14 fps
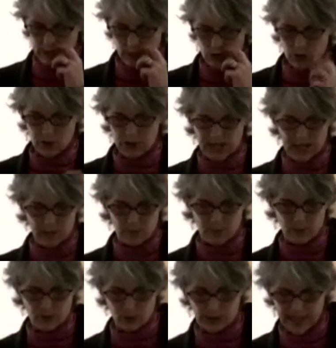a dangerous game
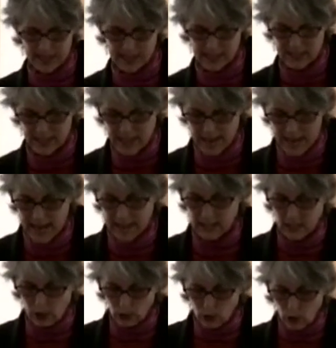of roulette.
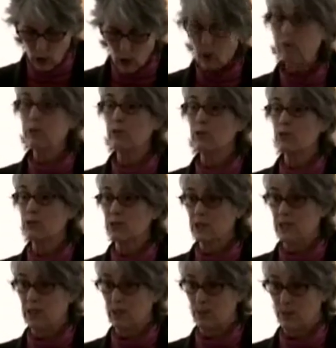And local food
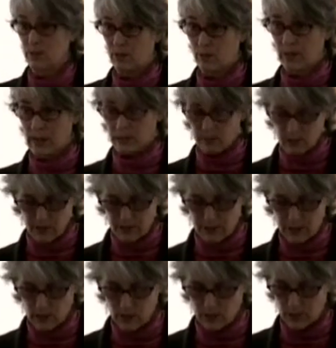systems, if we ever
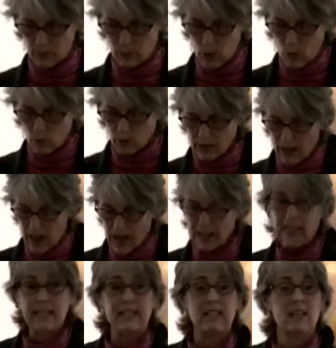develop them, will
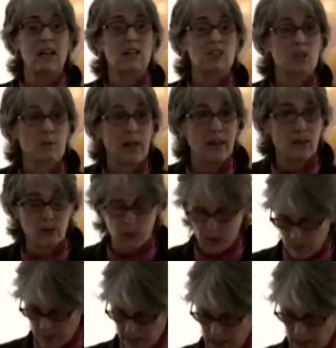not need tomatoes